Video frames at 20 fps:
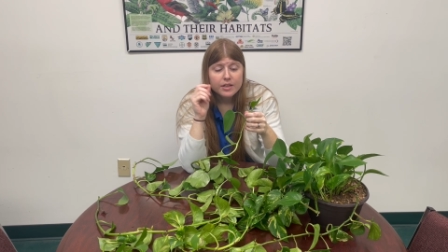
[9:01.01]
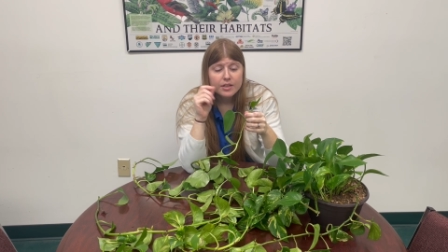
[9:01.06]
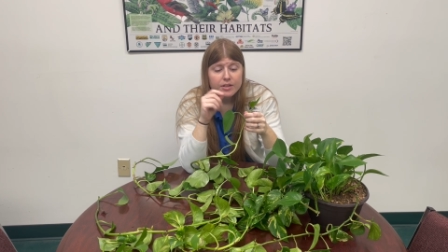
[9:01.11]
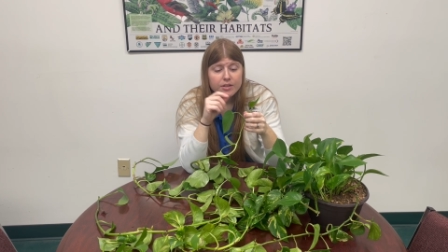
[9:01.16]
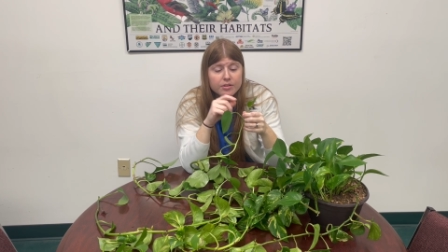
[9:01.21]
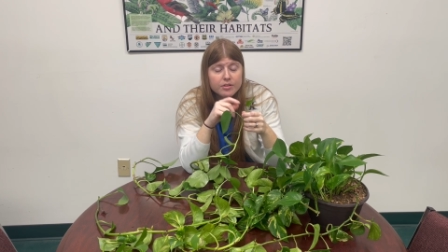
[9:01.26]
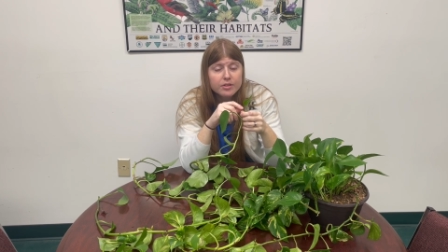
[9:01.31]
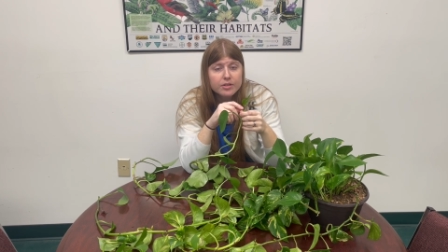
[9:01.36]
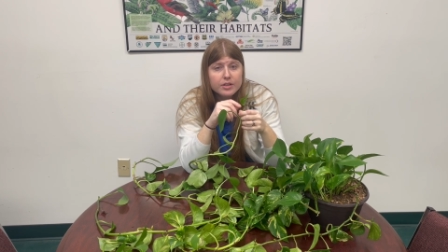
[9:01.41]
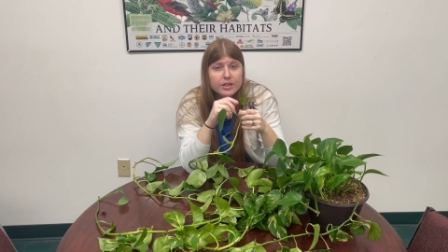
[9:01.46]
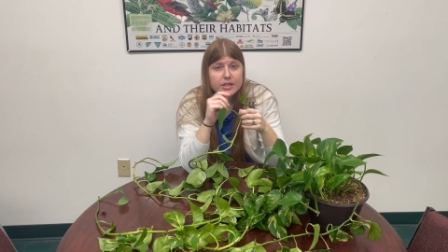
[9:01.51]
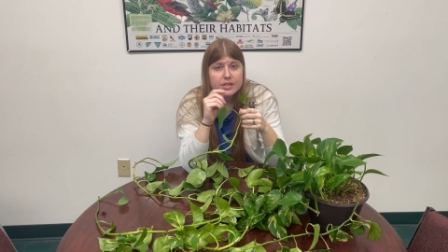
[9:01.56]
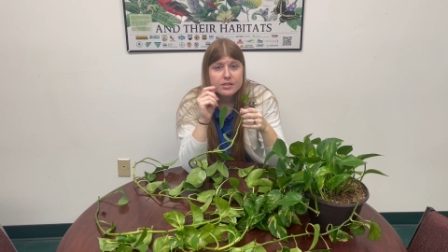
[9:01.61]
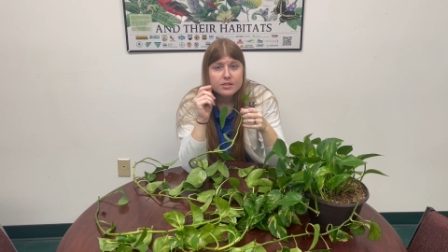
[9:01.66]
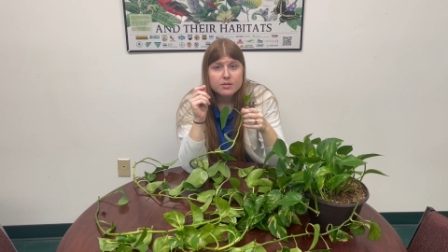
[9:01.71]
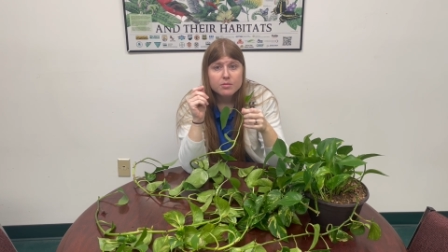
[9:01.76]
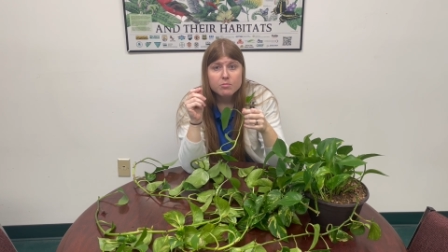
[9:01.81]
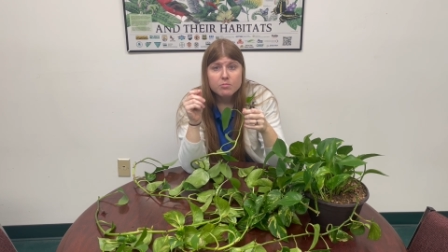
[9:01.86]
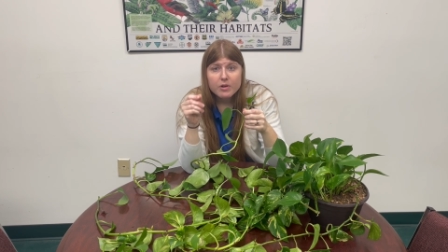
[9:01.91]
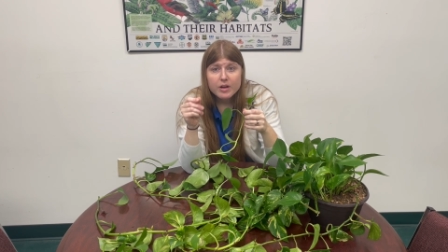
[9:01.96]
you could get
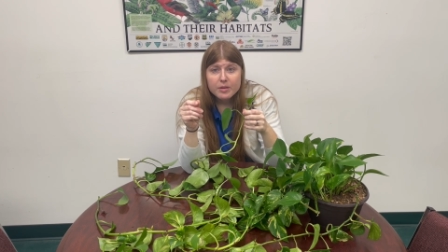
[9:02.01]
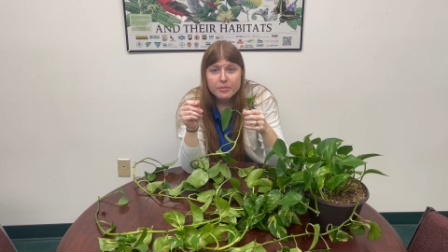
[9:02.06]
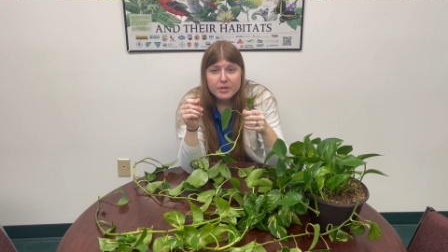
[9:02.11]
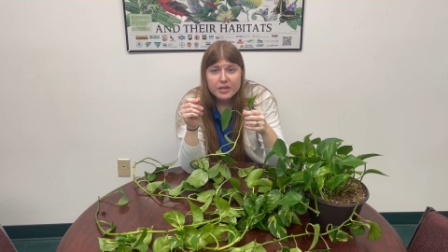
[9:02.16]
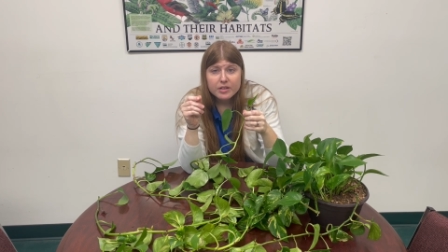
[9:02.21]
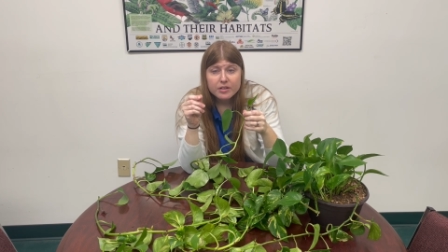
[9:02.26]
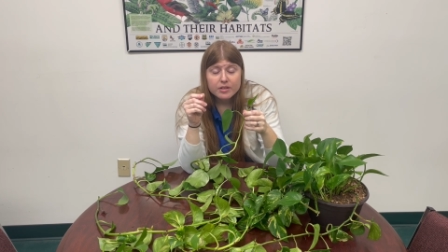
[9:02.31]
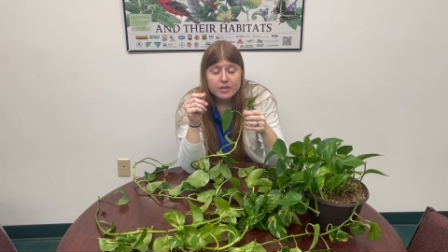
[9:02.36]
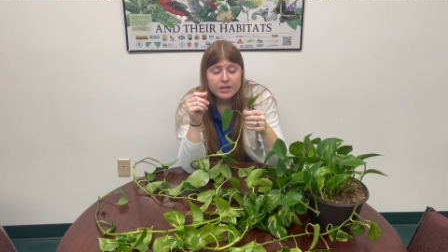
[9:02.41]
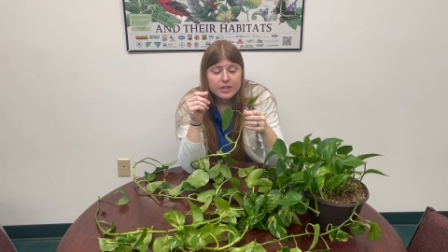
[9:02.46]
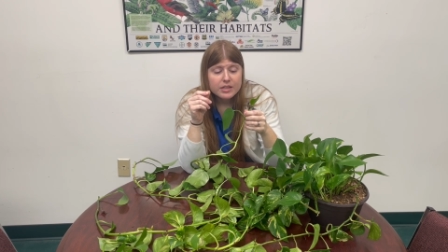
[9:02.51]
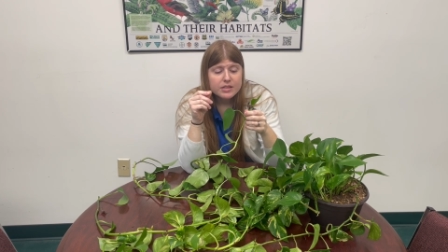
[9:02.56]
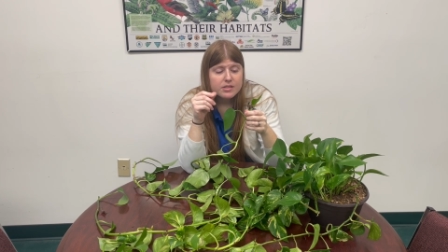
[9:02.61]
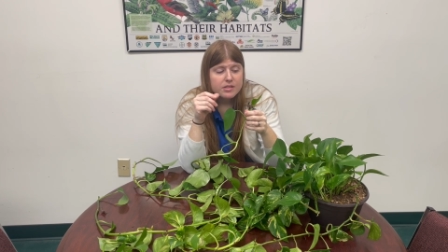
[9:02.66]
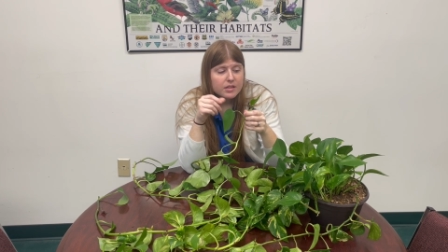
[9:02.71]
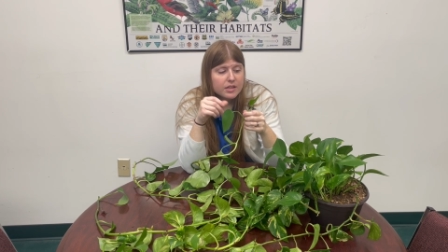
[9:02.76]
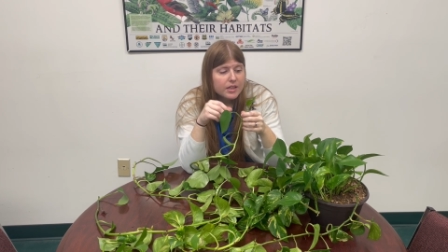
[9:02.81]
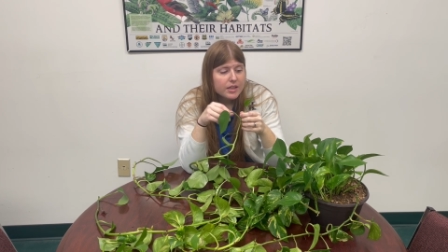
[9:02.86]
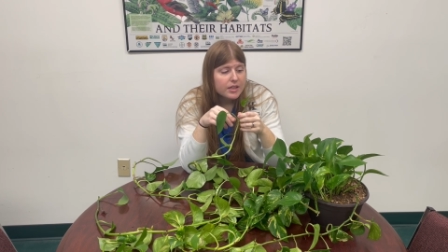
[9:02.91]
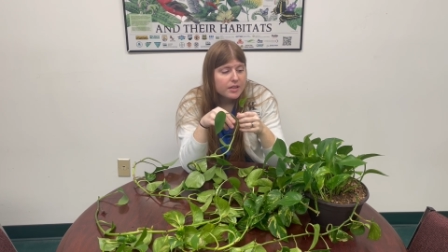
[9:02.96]
some webbing on these
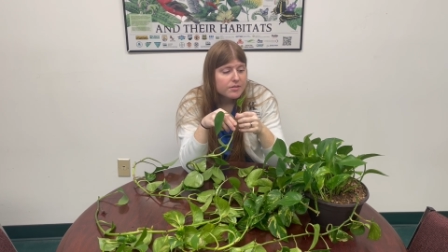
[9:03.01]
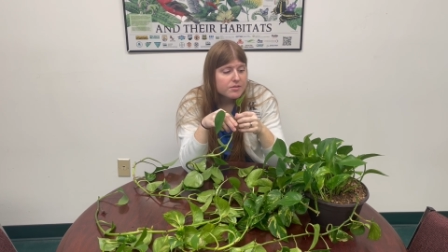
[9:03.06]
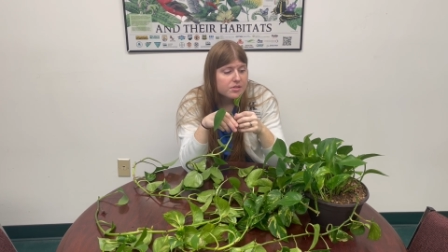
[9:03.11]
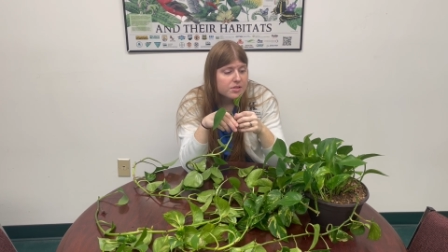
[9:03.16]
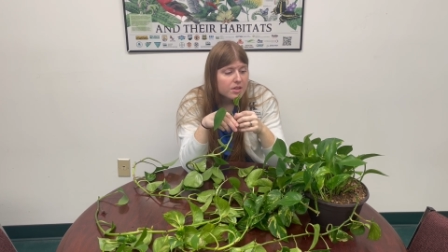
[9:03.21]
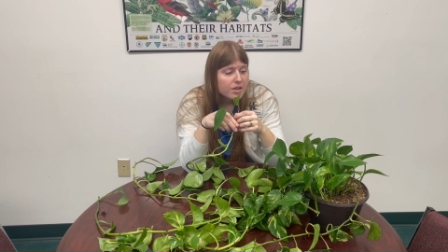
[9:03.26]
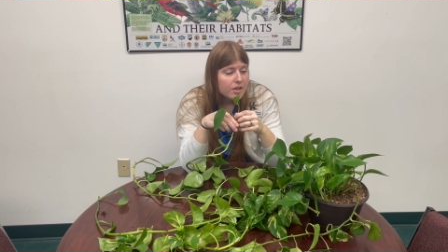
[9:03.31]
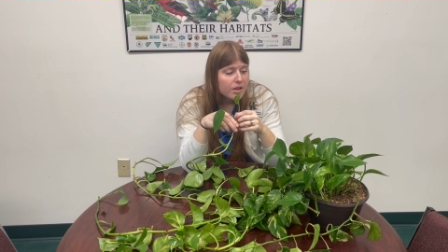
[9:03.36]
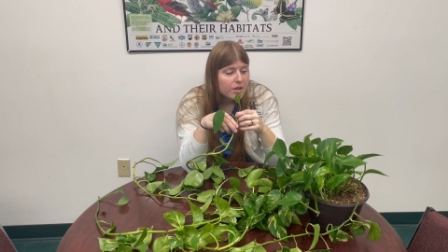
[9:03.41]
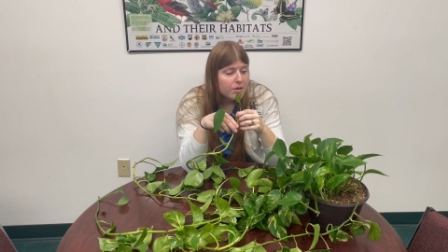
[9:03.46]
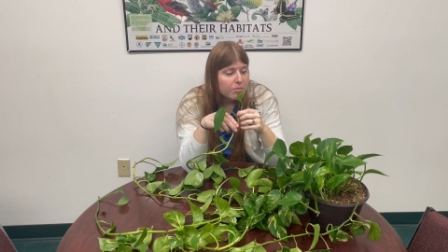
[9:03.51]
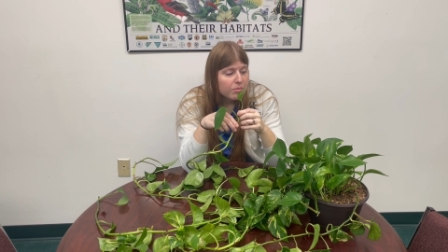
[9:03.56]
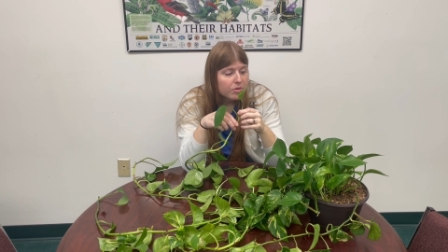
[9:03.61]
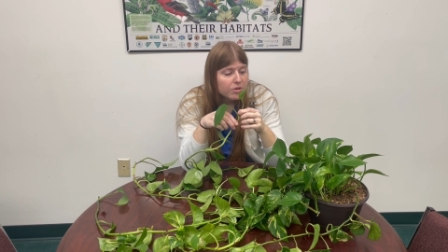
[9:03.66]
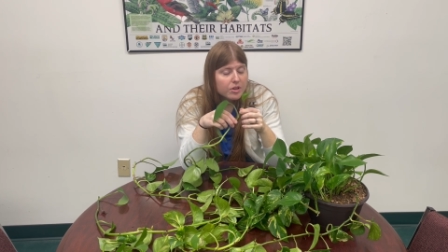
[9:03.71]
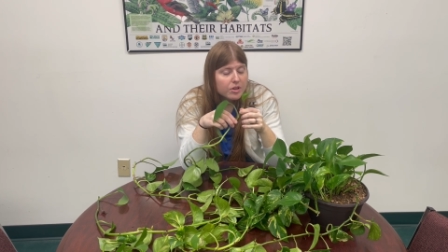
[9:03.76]
leaves. More